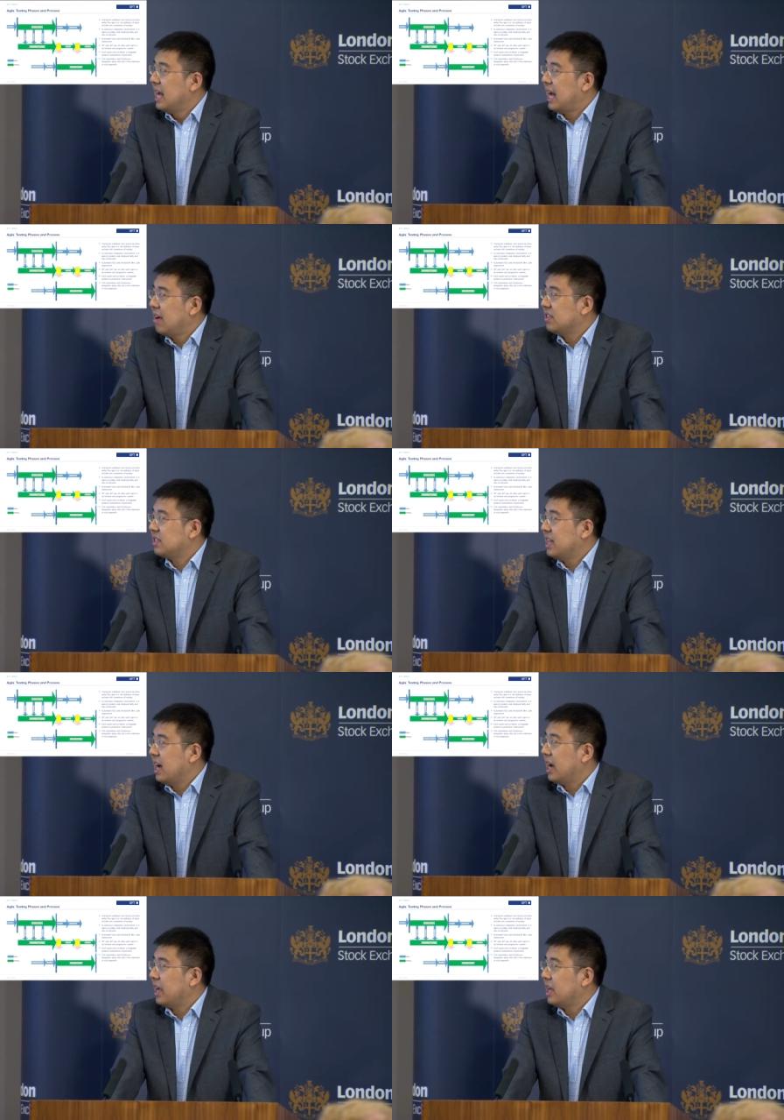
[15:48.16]
have a C
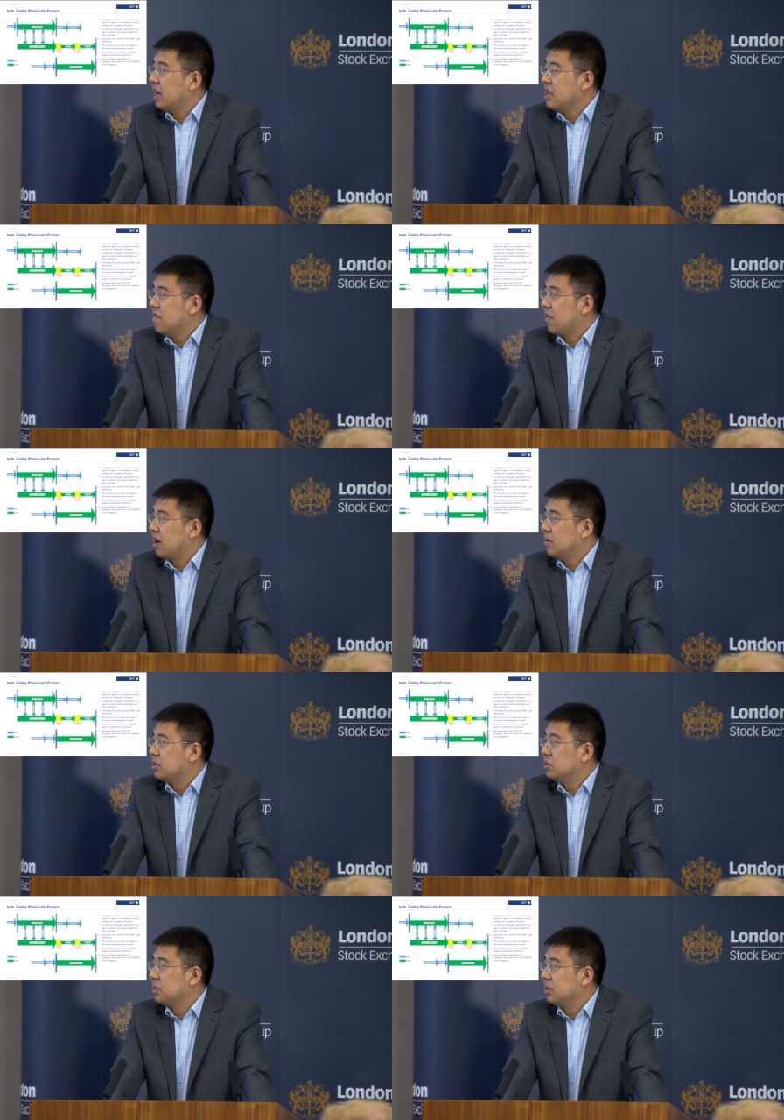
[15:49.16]
I uh,
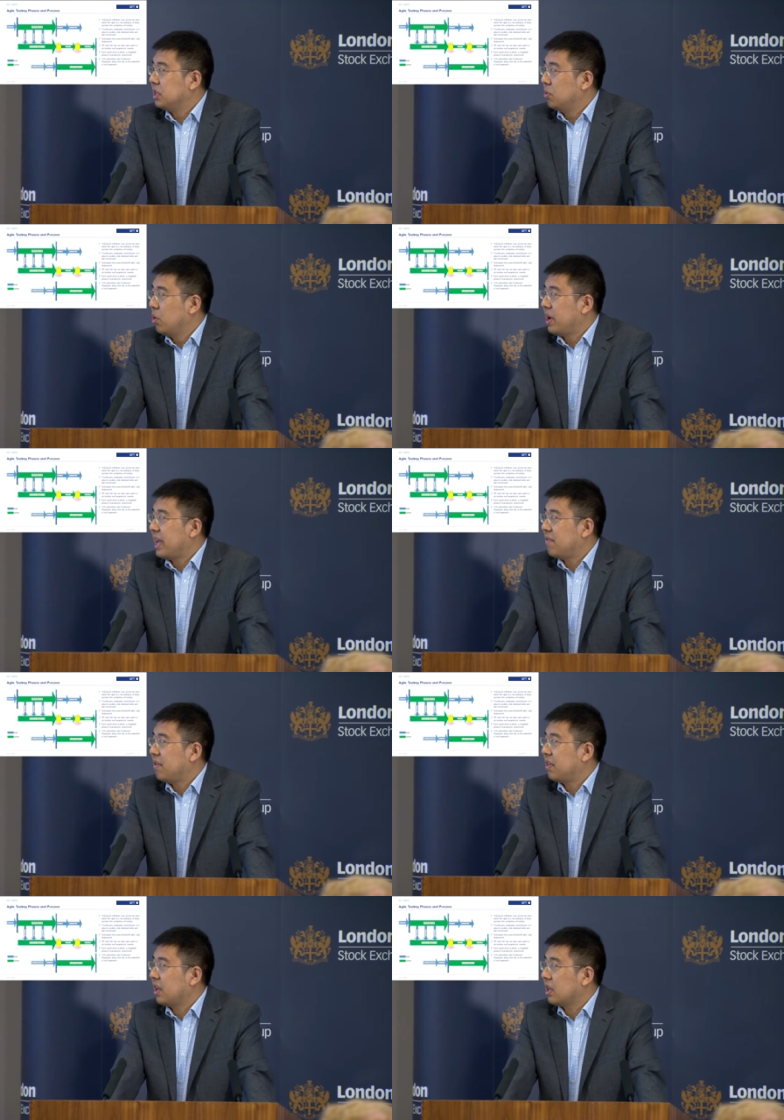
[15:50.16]
environment to de deploy
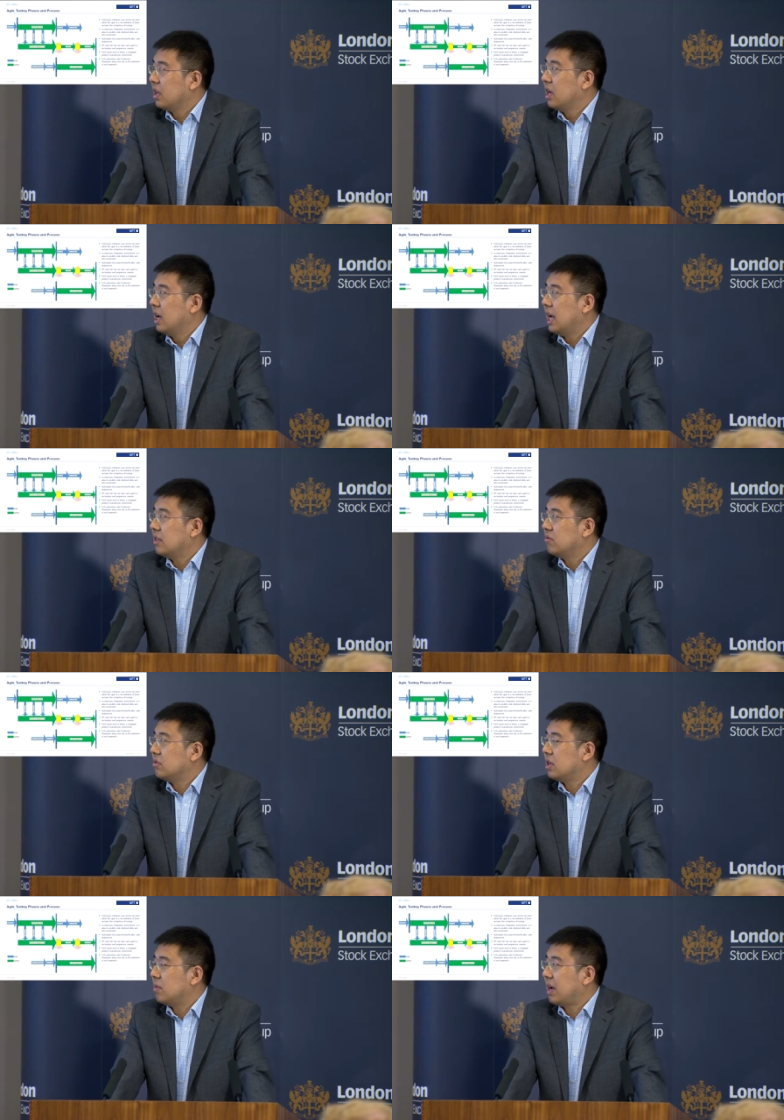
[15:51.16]
everything,
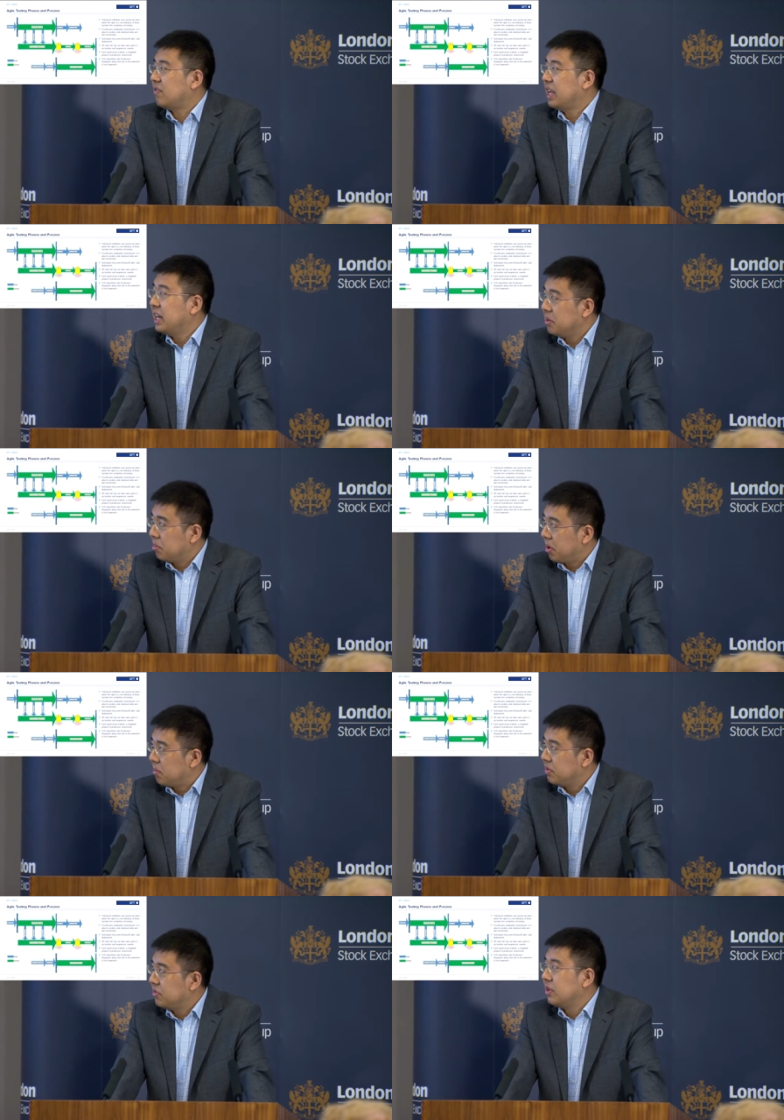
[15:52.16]
and um, have daily
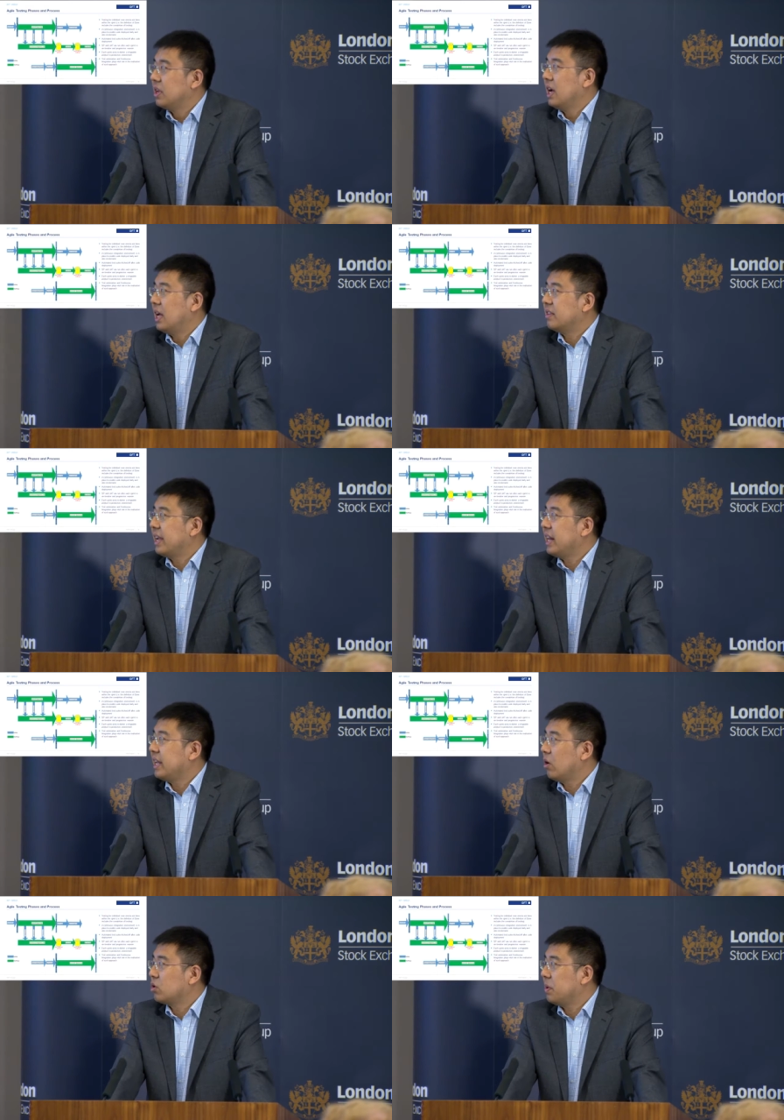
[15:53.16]
deployment and
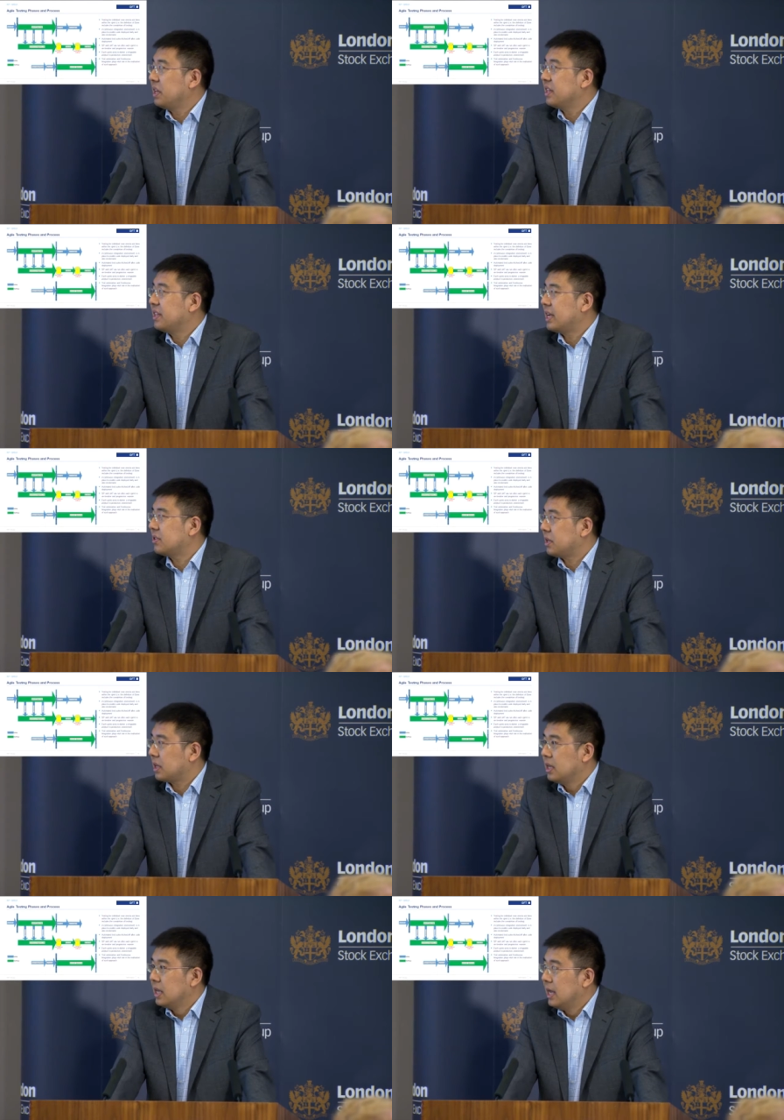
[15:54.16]
daily automated testing.